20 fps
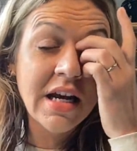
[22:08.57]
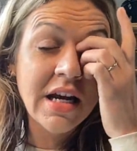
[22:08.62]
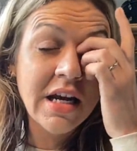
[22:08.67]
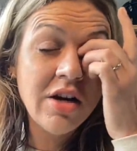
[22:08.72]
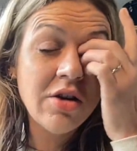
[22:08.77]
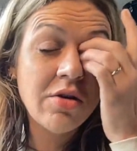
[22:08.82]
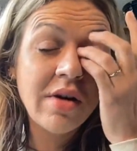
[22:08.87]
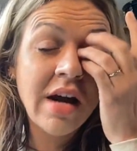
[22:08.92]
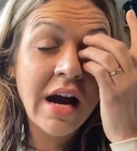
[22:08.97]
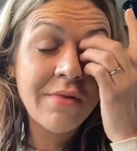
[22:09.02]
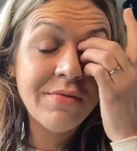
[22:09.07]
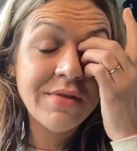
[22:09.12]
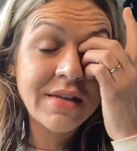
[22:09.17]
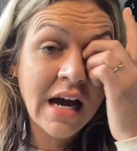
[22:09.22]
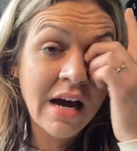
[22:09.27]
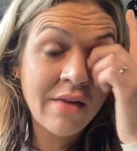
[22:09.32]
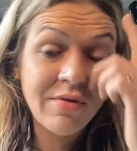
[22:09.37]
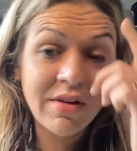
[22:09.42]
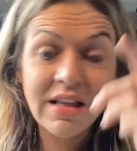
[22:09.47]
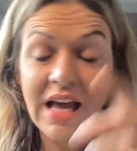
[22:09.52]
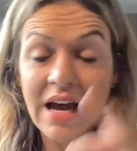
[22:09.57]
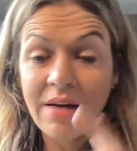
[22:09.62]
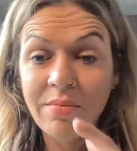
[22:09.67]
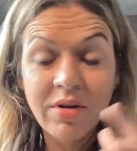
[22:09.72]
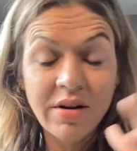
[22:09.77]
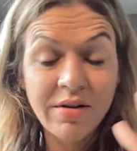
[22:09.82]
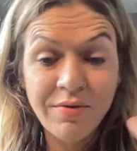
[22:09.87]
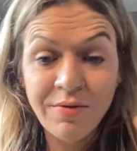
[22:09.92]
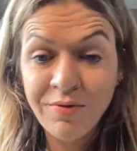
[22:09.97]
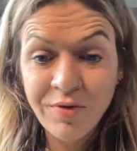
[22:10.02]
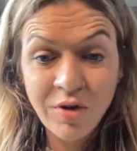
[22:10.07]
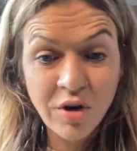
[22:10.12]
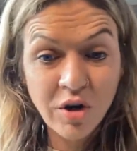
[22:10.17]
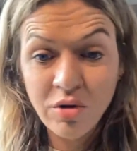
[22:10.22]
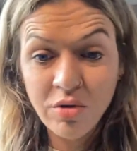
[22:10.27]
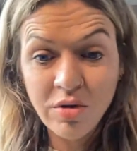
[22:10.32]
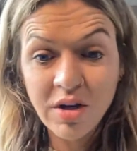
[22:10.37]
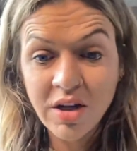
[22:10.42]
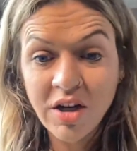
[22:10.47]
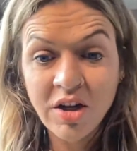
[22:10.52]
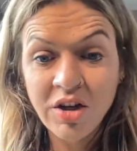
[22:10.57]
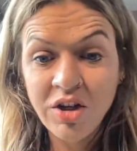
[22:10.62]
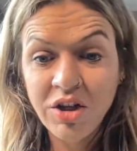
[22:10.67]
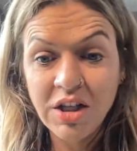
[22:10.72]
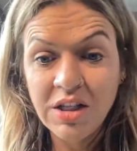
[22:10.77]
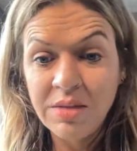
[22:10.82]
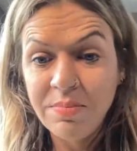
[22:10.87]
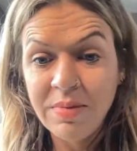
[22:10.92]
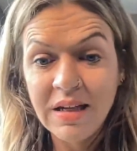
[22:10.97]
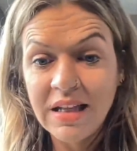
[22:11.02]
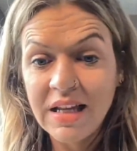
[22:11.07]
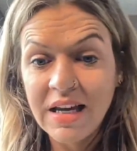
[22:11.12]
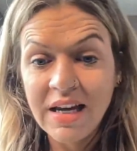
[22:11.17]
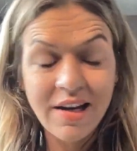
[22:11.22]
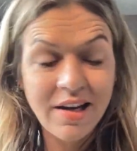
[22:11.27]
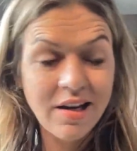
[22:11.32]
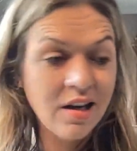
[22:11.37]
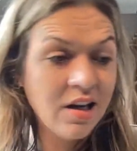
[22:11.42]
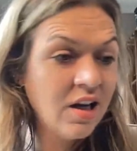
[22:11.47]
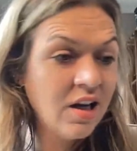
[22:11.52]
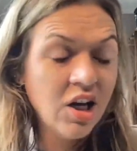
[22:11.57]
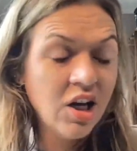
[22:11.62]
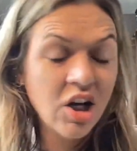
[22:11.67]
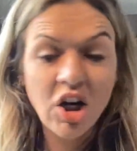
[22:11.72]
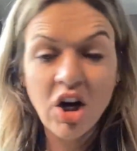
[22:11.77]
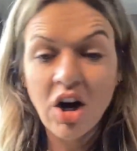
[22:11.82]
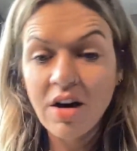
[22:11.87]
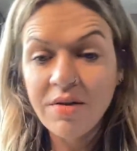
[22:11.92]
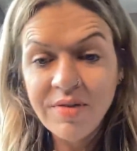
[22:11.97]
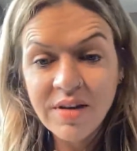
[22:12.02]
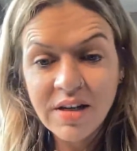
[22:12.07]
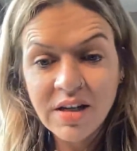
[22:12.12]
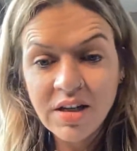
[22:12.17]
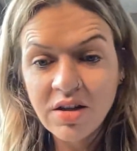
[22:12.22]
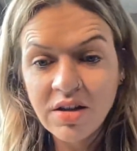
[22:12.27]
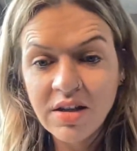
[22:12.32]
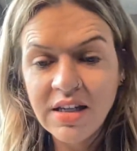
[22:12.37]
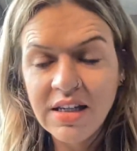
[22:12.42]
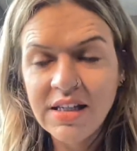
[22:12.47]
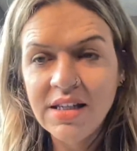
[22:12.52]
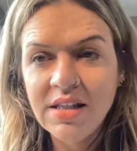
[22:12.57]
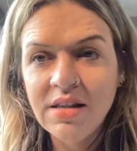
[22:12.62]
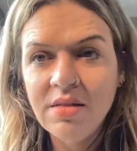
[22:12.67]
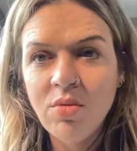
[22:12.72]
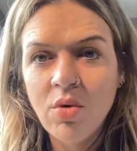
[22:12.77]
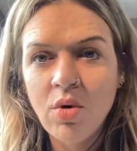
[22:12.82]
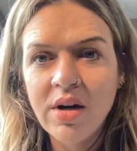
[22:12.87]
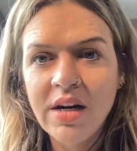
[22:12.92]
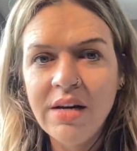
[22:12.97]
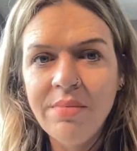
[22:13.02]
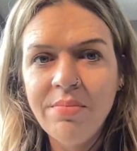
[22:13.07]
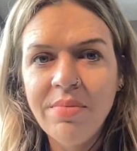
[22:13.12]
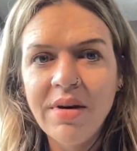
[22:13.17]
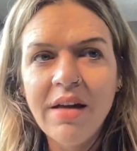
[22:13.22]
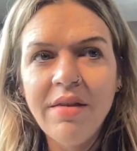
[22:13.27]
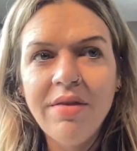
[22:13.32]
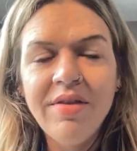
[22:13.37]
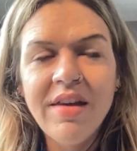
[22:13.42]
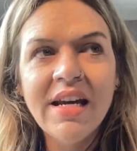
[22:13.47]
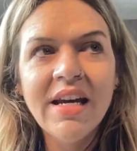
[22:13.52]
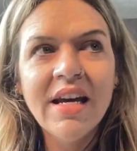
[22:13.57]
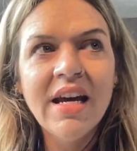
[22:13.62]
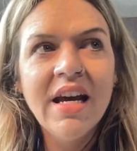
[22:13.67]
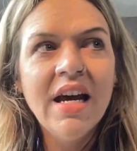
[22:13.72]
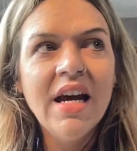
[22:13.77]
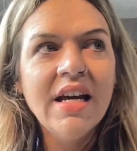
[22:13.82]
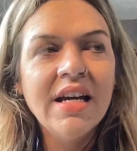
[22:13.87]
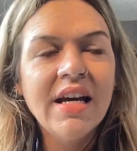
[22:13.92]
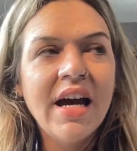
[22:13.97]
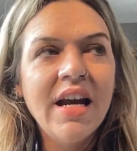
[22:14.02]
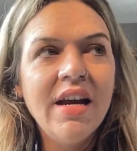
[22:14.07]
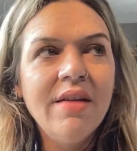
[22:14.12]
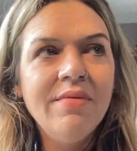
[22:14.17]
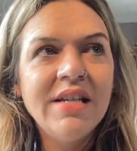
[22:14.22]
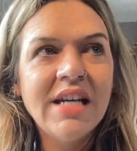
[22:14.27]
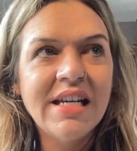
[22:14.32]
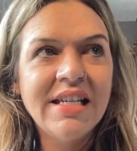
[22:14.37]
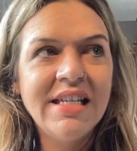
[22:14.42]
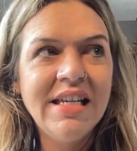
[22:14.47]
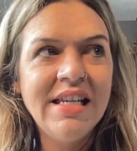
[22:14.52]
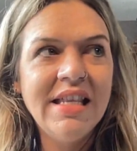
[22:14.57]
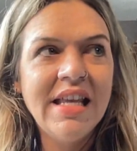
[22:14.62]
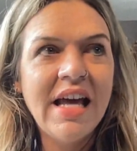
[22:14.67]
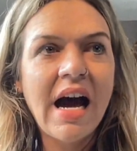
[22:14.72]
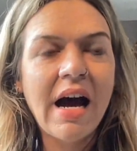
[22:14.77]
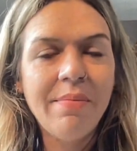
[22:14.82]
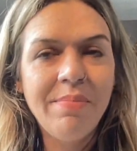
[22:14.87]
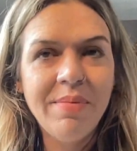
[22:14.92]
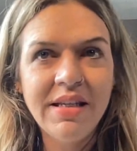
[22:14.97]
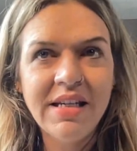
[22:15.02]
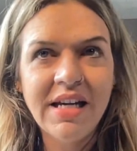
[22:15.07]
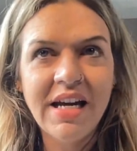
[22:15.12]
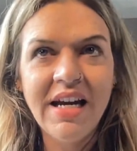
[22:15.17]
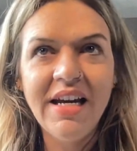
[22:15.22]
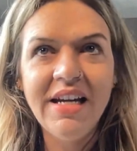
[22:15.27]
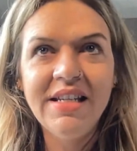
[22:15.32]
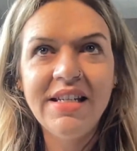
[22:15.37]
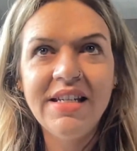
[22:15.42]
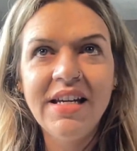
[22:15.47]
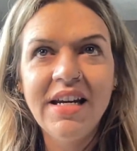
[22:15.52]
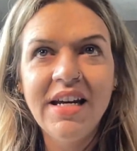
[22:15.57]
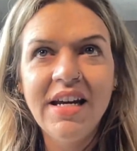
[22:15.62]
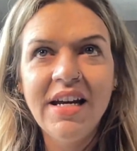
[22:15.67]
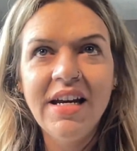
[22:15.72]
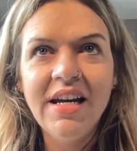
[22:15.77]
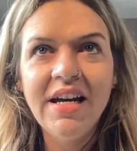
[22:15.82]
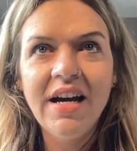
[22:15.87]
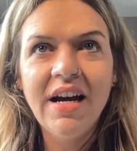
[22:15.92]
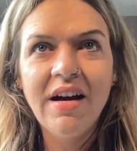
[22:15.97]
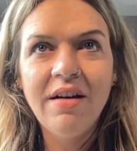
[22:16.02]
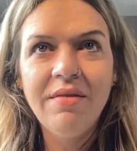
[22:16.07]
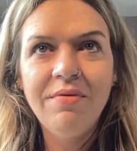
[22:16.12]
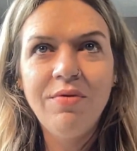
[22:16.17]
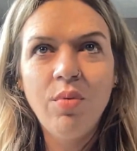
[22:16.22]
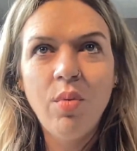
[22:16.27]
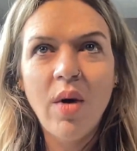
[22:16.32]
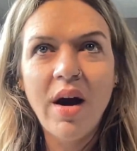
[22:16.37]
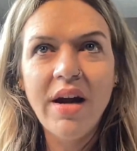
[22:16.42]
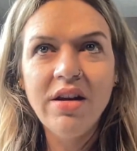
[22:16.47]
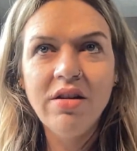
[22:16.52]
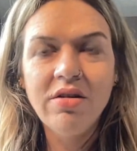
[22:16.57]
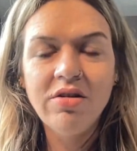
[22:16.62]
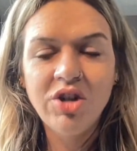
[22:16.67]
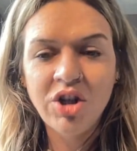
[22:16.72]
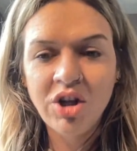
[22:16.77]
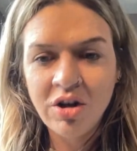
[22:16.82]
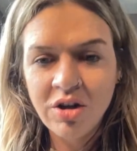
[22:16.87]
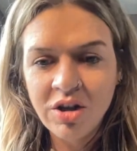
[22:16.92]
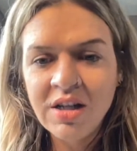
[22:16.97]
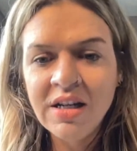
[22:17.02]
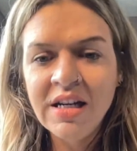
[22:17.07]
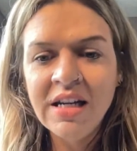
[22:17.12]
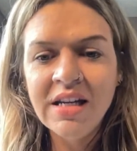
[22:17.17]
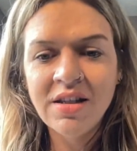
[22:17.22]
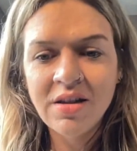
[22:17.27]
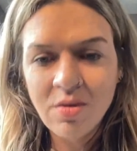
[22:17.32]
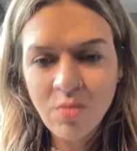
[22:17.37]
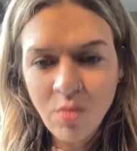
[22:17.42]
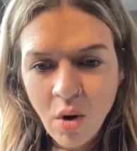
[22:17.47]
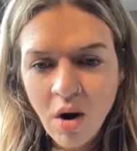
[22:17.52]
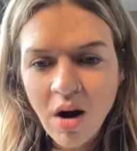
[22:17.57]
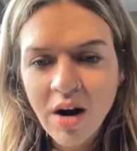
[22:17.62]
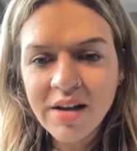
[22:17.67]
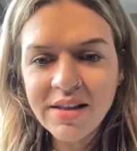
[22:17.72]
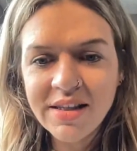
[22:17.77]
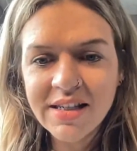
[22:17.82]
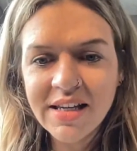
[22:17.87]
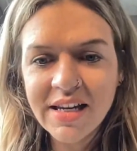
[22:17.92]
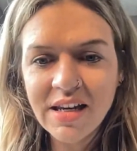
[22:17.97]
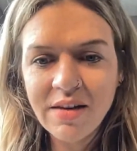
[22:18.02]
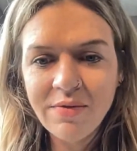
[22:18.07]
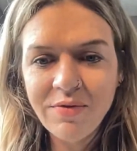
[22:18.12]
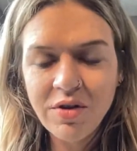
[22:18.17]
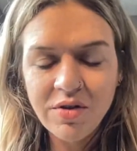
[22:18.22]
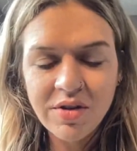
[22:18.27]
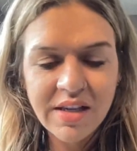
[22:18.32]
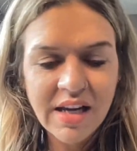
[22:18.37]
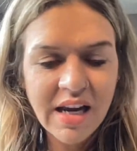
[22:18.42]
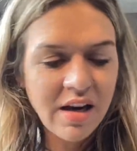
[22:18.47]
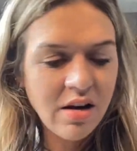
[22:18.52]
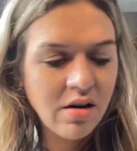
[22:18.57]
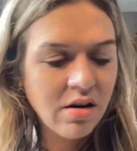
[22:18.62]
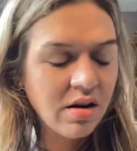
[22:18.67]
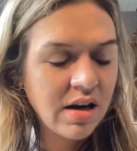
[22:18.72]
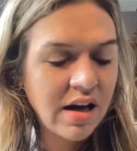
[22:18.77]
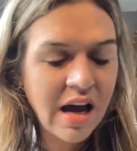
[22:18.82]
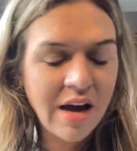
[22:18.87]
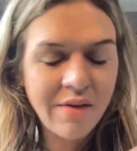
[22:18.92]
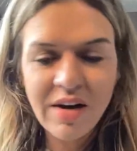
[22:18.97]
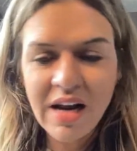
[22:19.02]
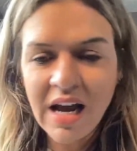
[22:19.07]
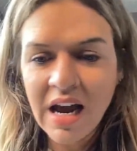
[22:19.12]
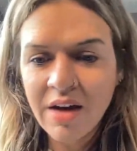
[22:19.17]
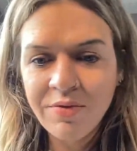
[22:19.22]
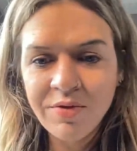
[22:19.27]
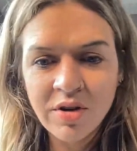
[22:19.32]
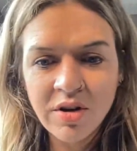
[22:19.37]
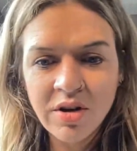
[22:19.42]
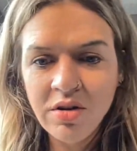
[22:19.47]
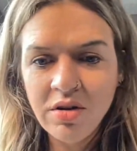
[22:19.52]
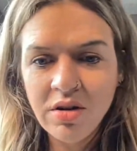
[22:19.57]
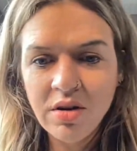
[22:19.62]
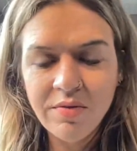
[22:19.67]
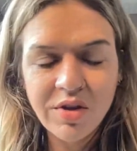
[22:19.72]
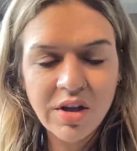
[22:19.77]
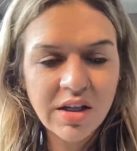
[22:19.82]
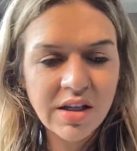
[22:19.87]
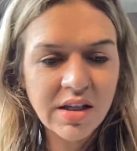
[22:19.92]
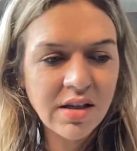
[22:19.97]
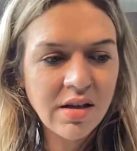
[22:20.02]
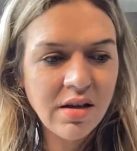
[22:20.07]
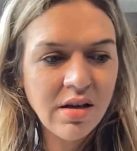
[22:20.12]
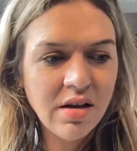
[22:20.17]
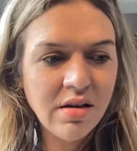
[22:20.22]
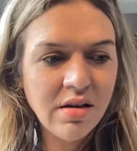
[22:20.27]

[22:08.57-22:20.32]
You don't have to have elaborate food. It could just be, like, coffee and cookies in the morning. But I think kind of testing the appetite of what your church needs or wants. Like, if you say you're gonna have an afternoon of just